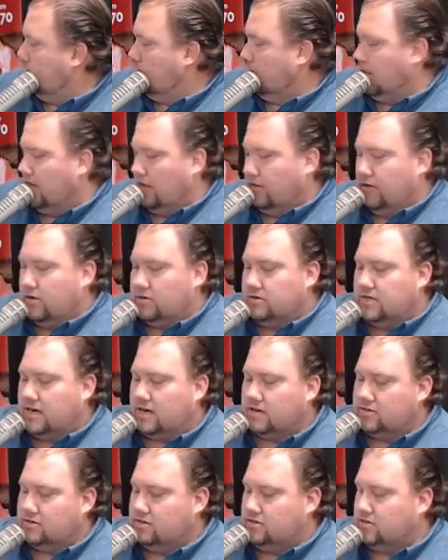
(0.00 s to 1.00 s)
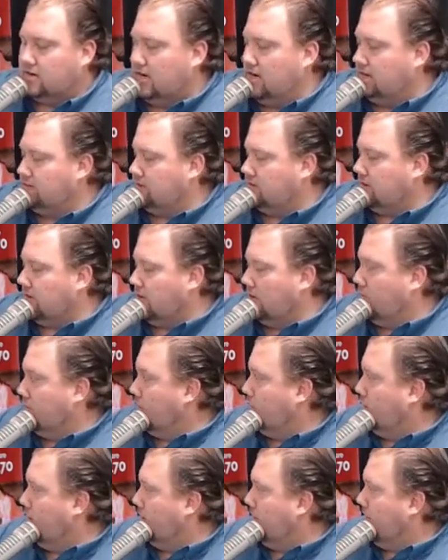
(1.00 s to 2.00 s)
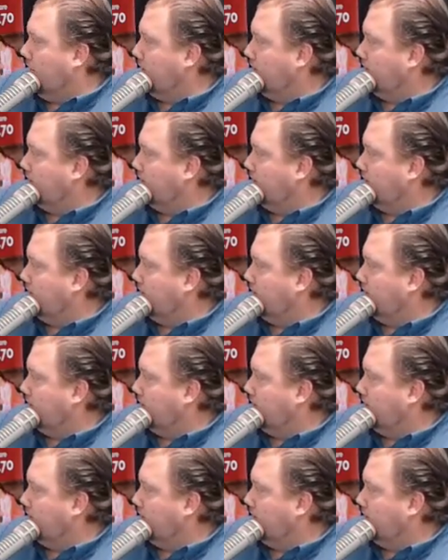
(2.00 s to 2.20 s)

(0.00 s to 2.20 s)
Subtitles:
Hello, Dr. Andrade. I'm sorry we're running out of